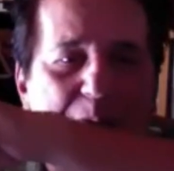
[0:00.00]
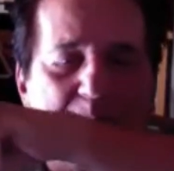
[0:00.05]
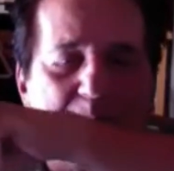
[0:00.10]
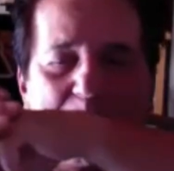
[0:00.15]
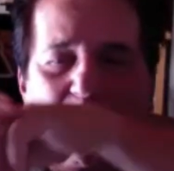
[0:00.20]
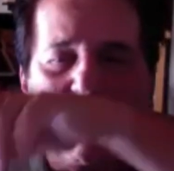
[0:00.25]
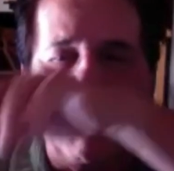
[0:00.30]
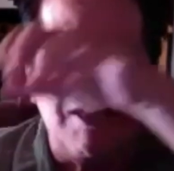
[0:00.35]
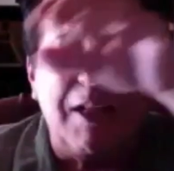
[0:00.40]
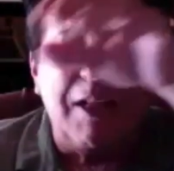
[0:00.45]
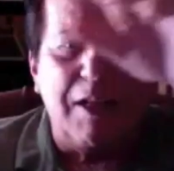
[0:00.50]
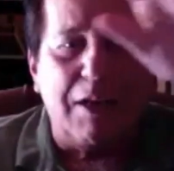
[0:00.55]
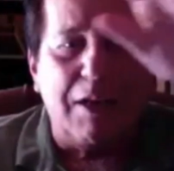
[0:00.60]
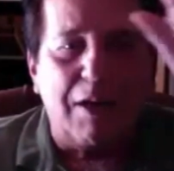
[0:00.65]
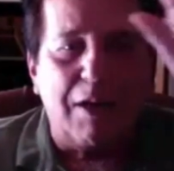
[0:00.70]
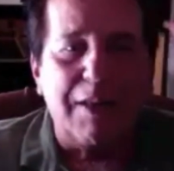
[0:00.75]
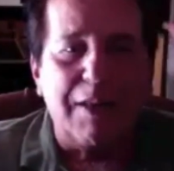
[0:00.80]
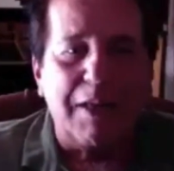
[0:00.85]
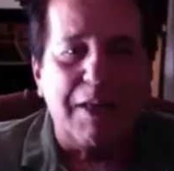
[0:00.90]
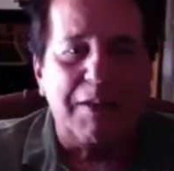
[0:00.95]
immediately
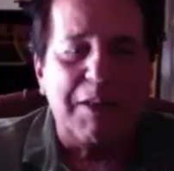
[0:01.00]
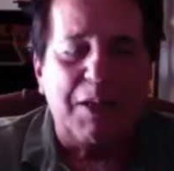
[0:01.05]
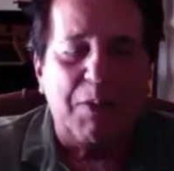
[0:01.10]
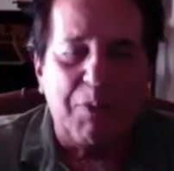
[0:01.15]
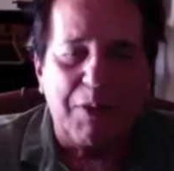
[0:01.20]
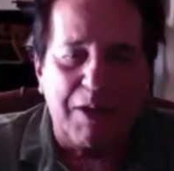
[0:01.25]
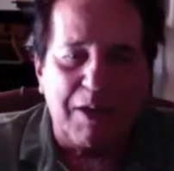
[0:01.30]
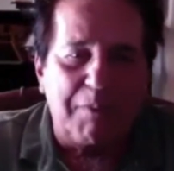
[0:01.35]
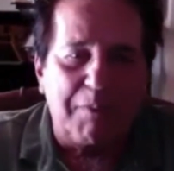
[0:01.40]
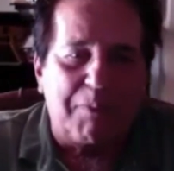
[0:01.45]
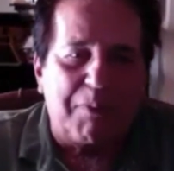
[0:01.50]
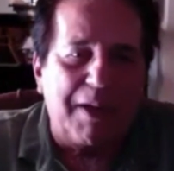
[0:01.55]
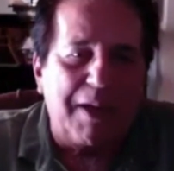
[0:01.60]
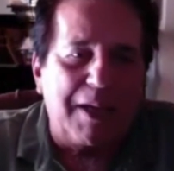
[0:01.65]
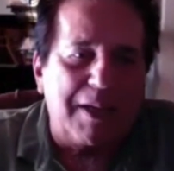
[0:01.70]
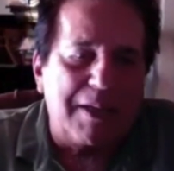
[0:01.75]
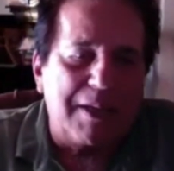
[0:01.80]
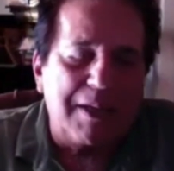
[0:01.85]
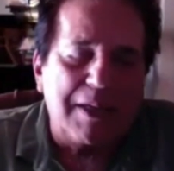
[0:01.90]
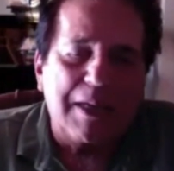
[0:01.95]
gone. They went in and
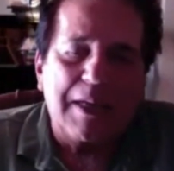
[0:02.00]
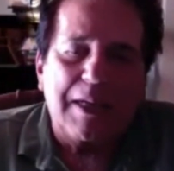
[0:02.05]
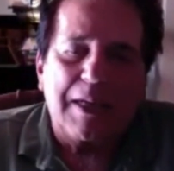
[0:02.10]
played.